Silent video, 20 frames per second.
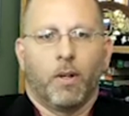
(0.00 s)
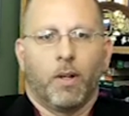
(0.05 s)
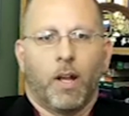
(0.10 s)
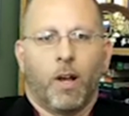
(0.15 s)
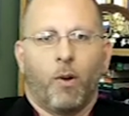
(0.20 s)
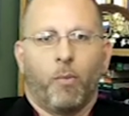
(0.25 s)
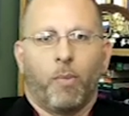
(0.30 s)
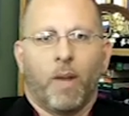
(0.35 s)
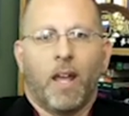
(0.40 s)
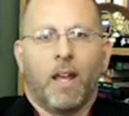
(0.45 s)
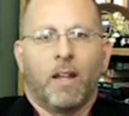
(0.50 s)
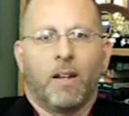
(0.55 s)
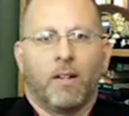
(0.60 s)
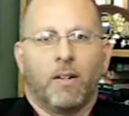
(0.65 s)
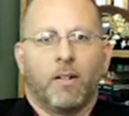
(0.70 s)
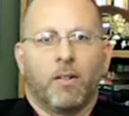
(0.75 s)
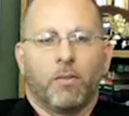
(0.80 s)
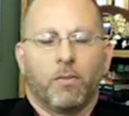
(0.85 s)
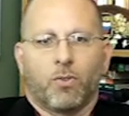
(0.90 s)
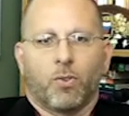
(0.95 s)
help
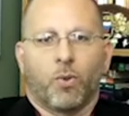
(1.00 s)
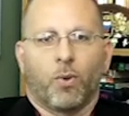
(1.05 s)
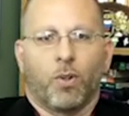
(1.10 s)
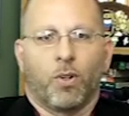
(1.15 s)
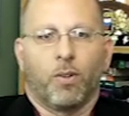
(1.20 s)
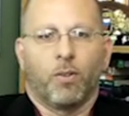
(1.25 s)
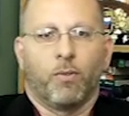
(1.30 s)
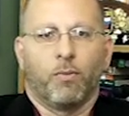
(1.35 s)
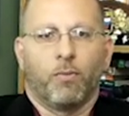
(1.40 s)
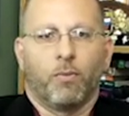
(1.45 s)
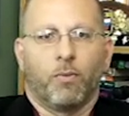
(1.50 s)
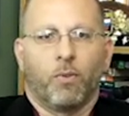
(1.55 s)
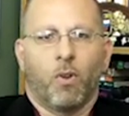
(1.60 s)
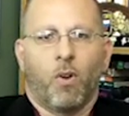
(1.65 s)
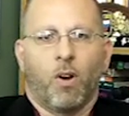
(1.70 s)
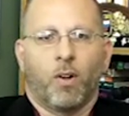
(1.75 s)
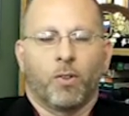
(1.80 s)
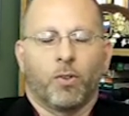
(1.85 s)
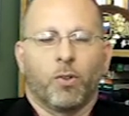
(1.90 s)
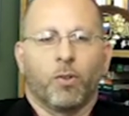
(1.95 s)
end sort of
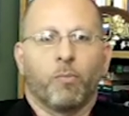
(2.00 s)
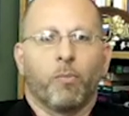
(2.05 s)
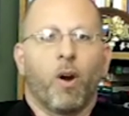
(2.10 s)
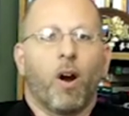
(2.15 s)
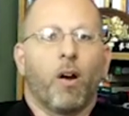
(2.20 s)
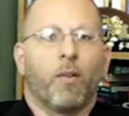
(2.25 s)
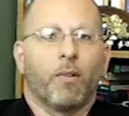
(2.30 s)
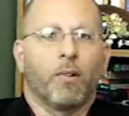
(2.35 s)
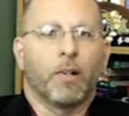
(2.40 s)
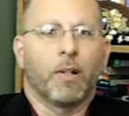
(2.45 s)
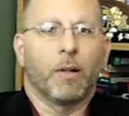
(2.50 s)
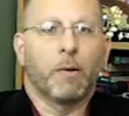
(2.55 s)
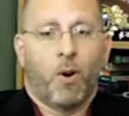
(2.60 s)
long-term poverty.